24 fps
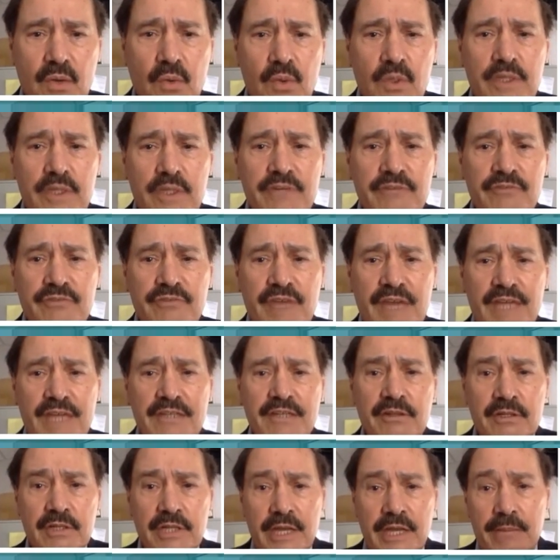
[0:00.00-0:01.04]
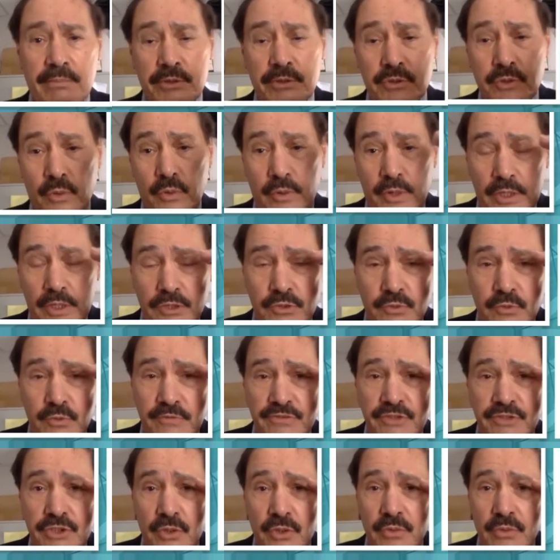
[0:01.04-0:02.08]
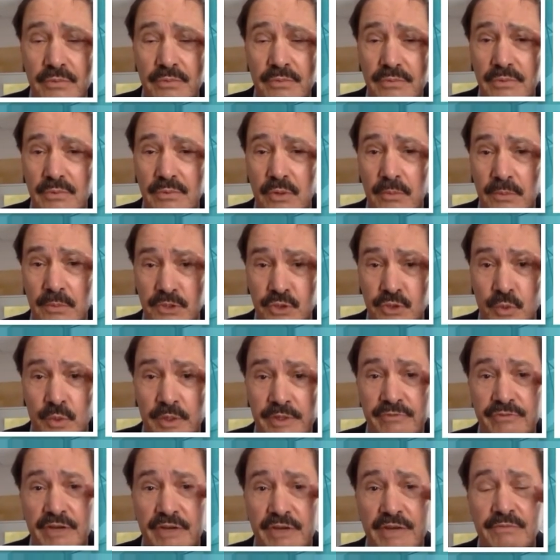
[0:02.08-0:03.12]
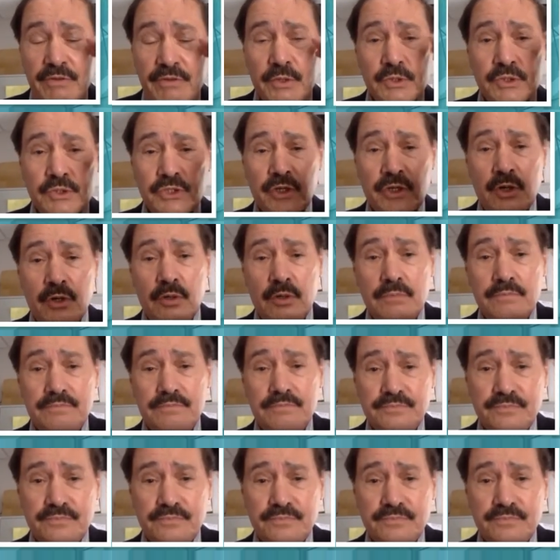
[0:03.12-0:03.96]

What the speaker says: Well, in fact, in the laboratory, as we've shown almost 25 years ago,